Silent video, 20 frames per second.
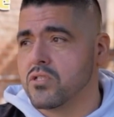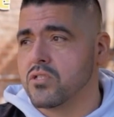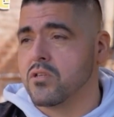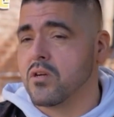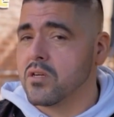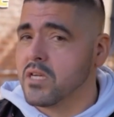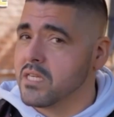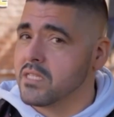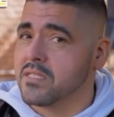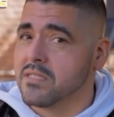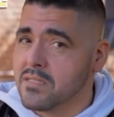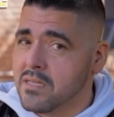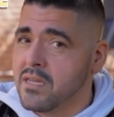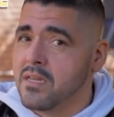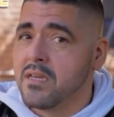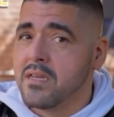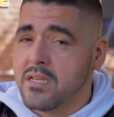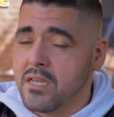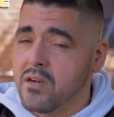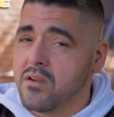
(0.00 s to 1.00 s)
because,
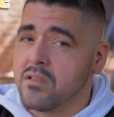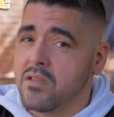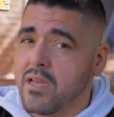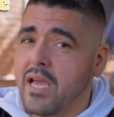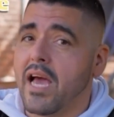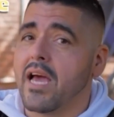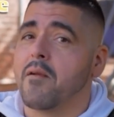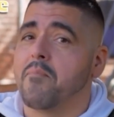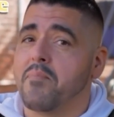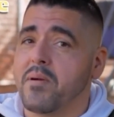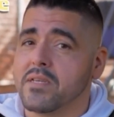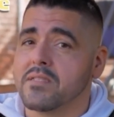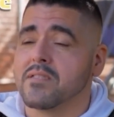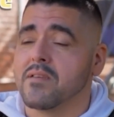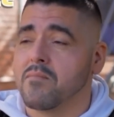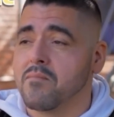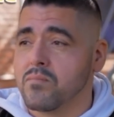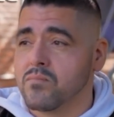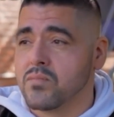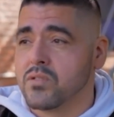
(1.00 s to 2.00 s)
you had to pay
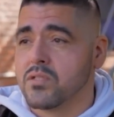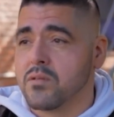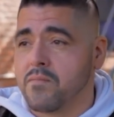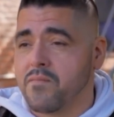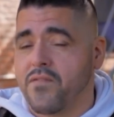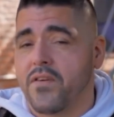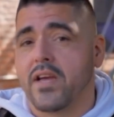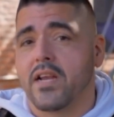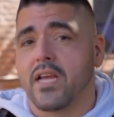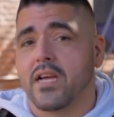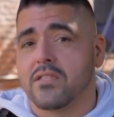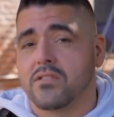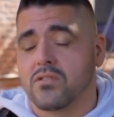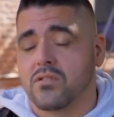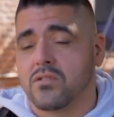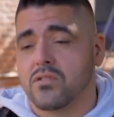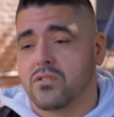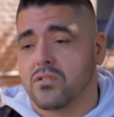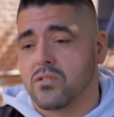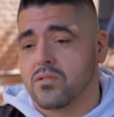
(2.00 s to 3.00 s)
some feria
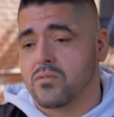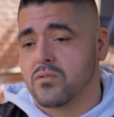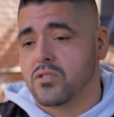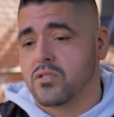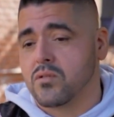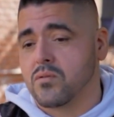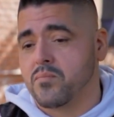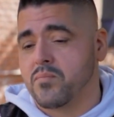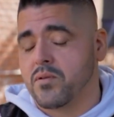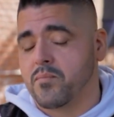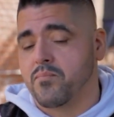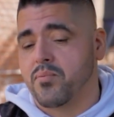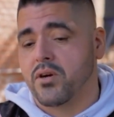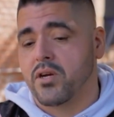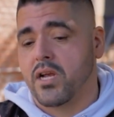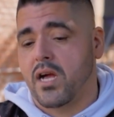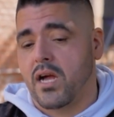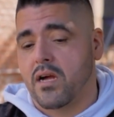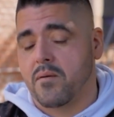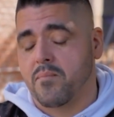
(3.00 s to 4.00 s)
to be put
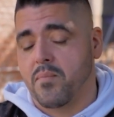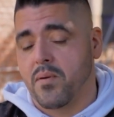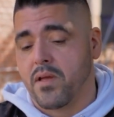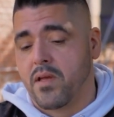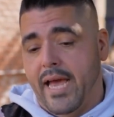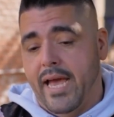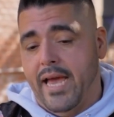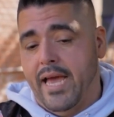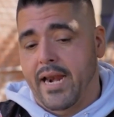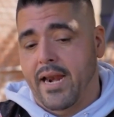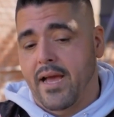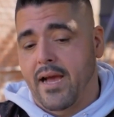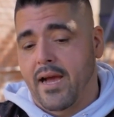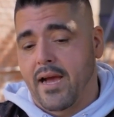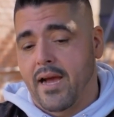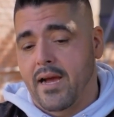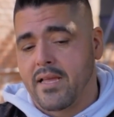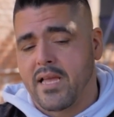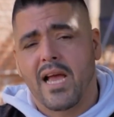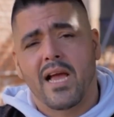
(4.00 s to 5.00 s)
out. And
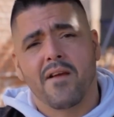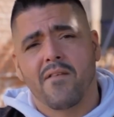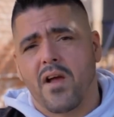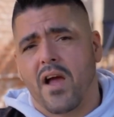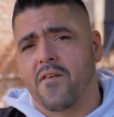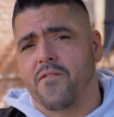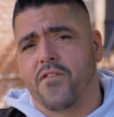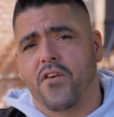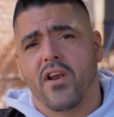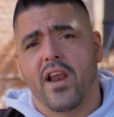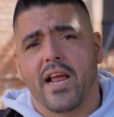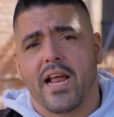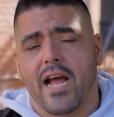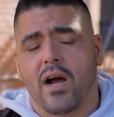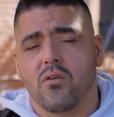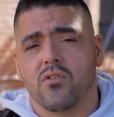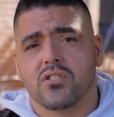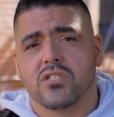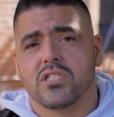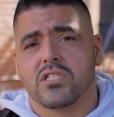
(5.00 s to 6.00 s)
I feel like I
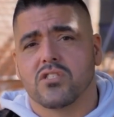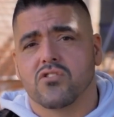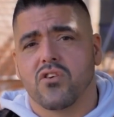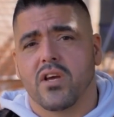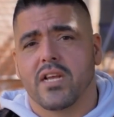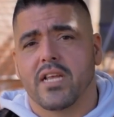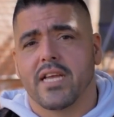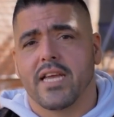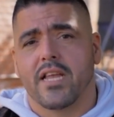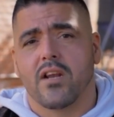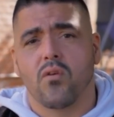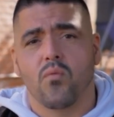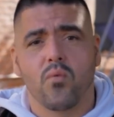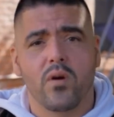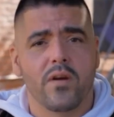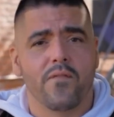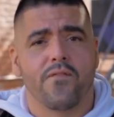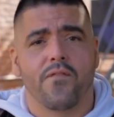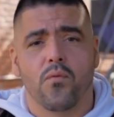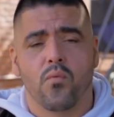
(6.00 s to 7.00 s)
was just trying to get
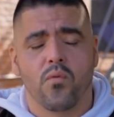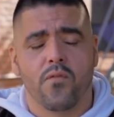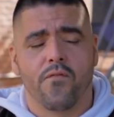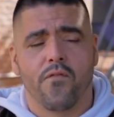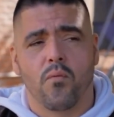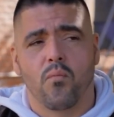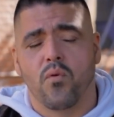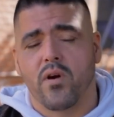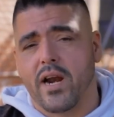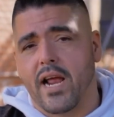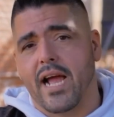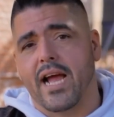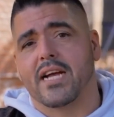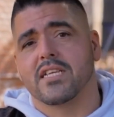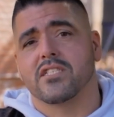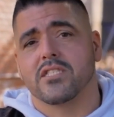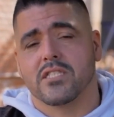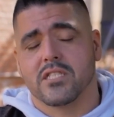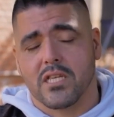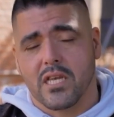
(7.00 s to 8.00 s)
away from what I had
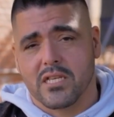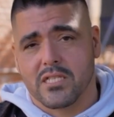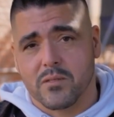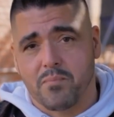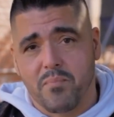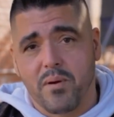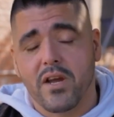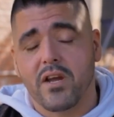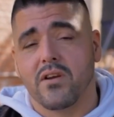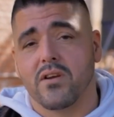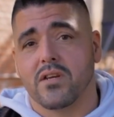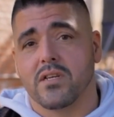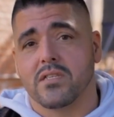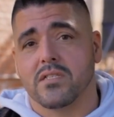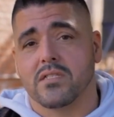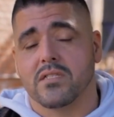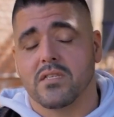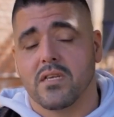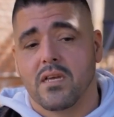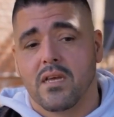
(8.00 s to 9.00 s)
just
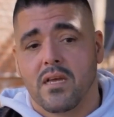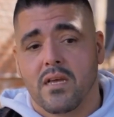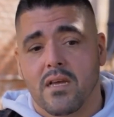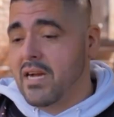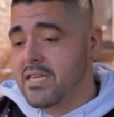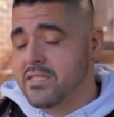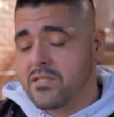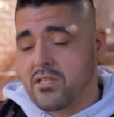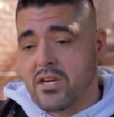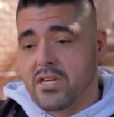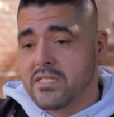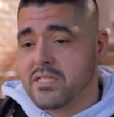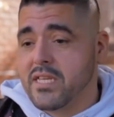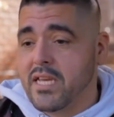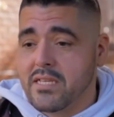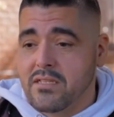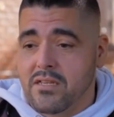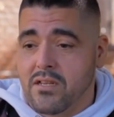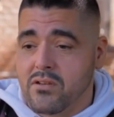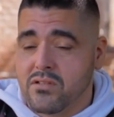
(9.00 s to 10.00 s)
experienced. I started
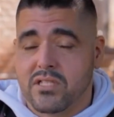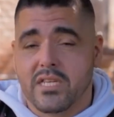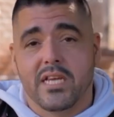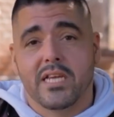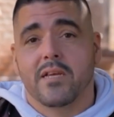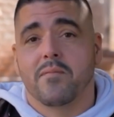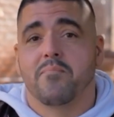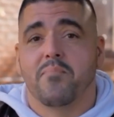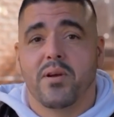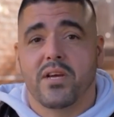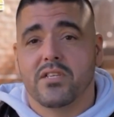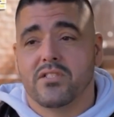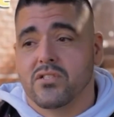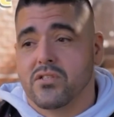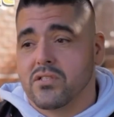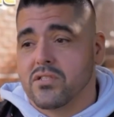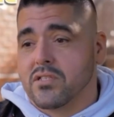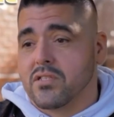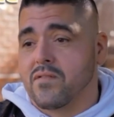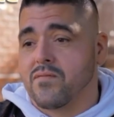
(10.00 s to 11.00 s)
taking
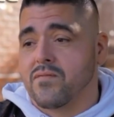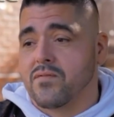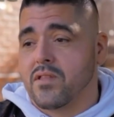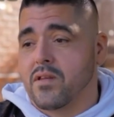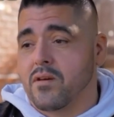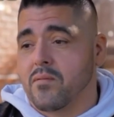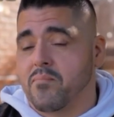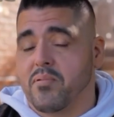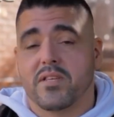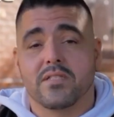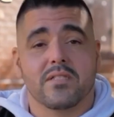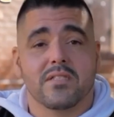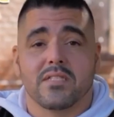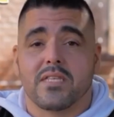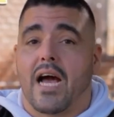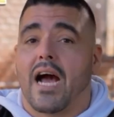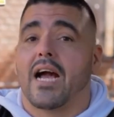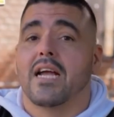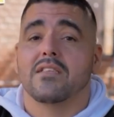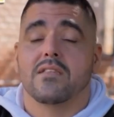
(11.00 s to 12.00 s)
pictures of the places
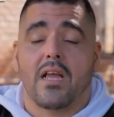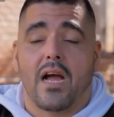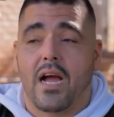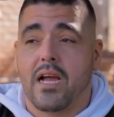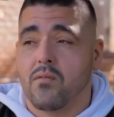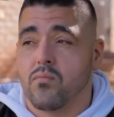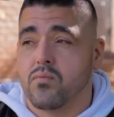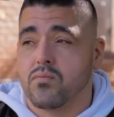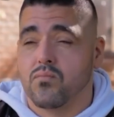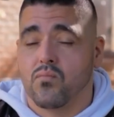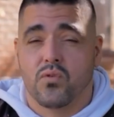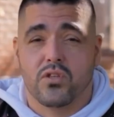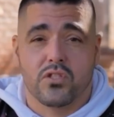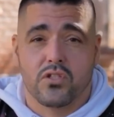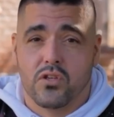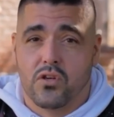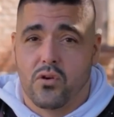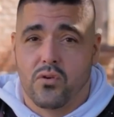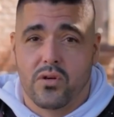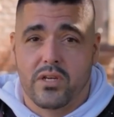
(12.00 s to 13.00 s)
I went
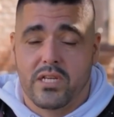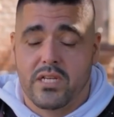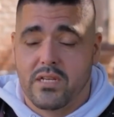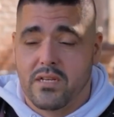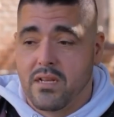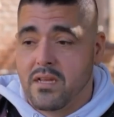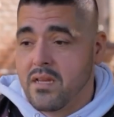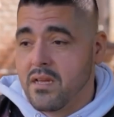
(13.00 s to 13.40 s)
to go eat.